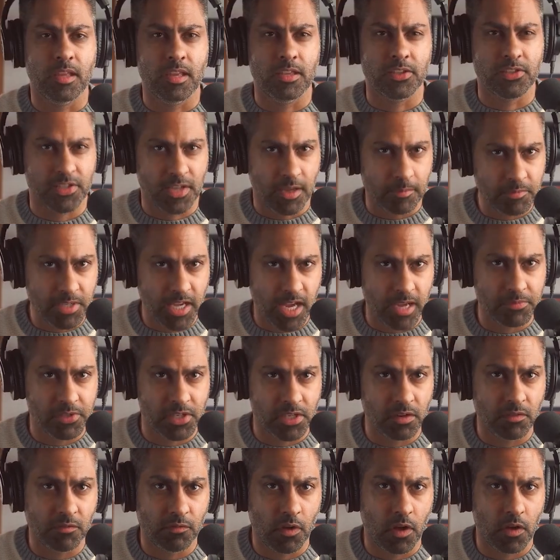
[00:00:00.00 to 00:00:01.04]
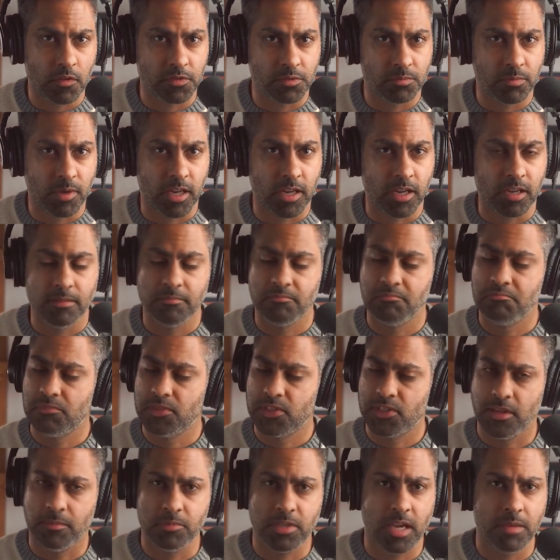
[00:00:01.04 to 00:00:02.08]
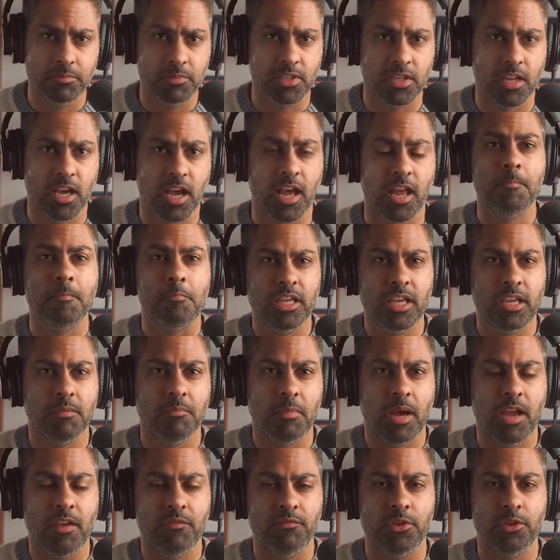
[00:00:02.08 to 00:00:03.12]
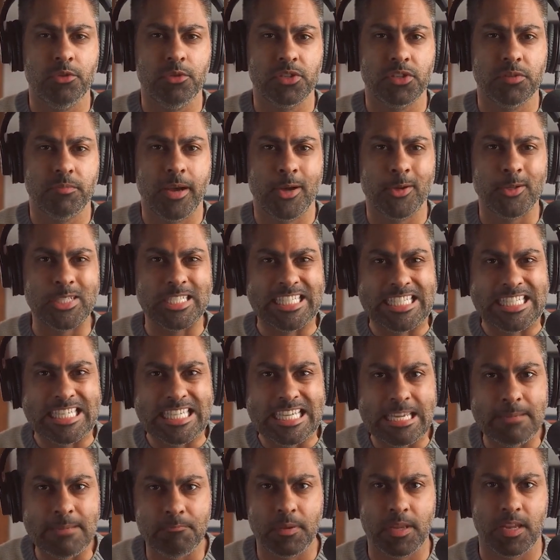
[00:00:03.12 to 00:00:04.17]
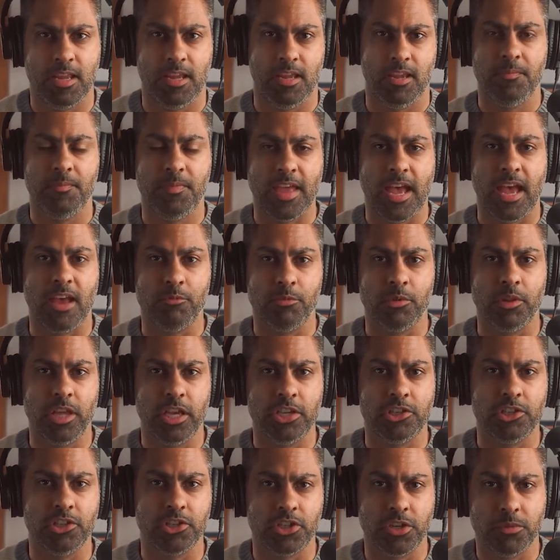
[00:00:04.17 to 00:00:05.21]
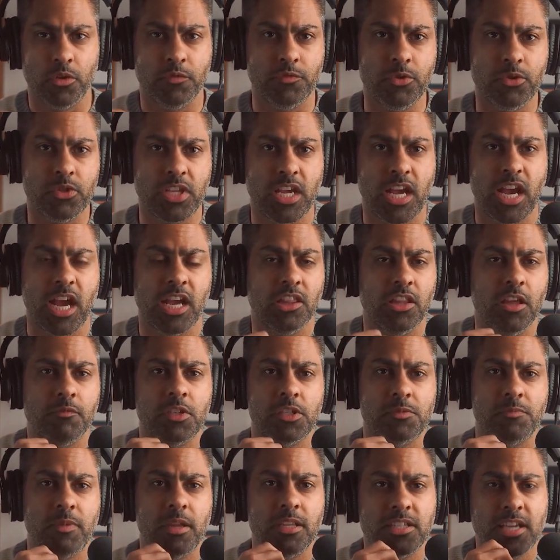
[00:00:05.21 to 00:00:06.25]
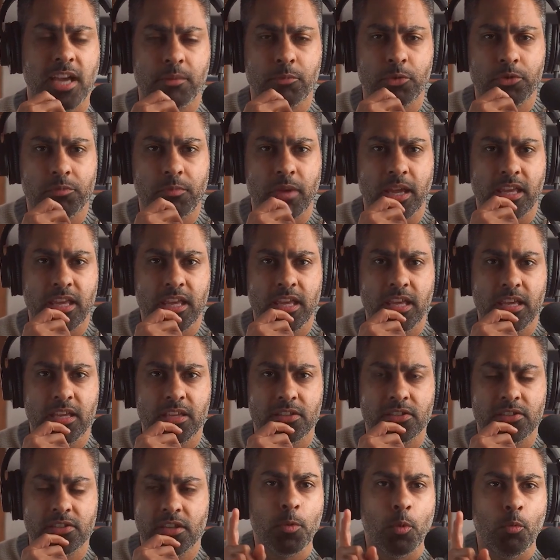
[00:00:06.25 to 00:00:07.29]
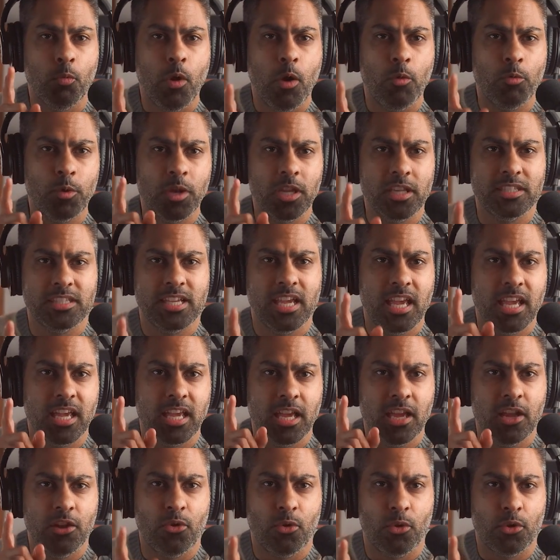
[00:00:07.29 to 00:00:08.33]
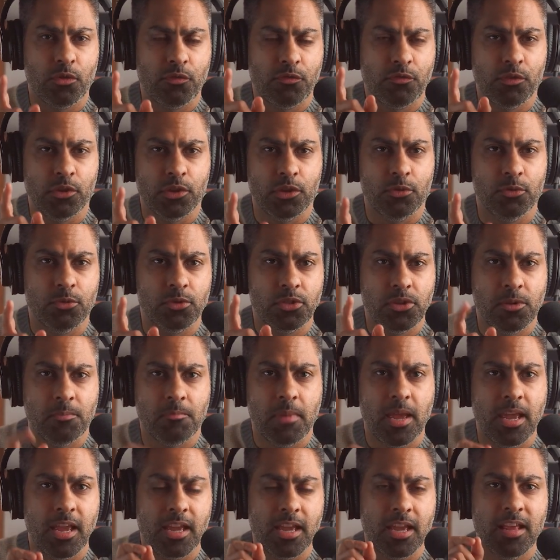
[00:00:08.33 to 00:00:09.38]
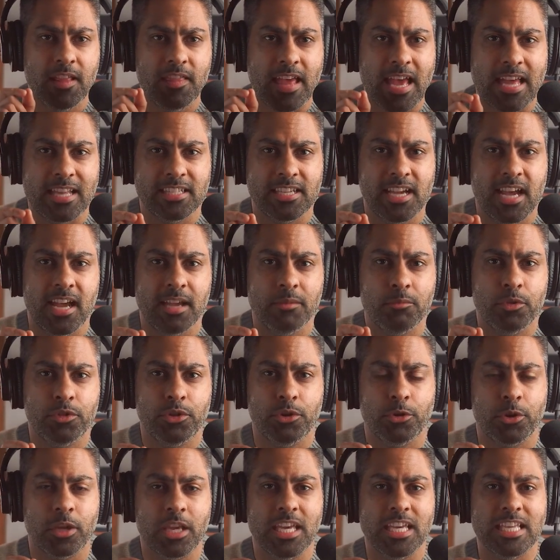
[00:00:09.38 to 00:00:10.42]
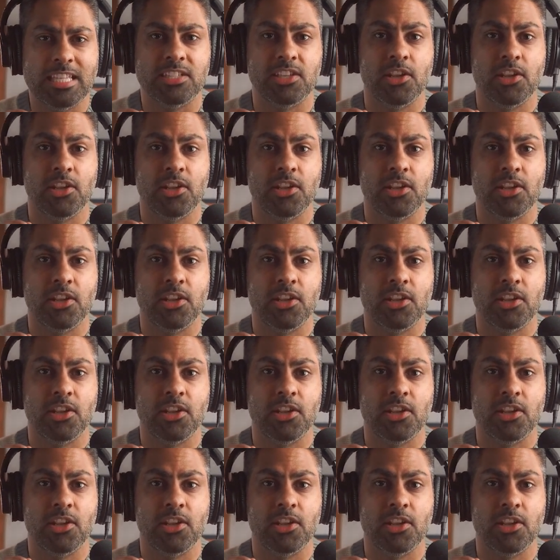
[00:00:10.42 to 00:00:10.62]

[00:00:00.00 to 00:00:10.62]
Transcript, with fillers: Sometimes it involves money, sometimes not, but in my view is about deepening that relationship. If you say I love to spend time with my kids, what would it take in order for you to make that time with your kids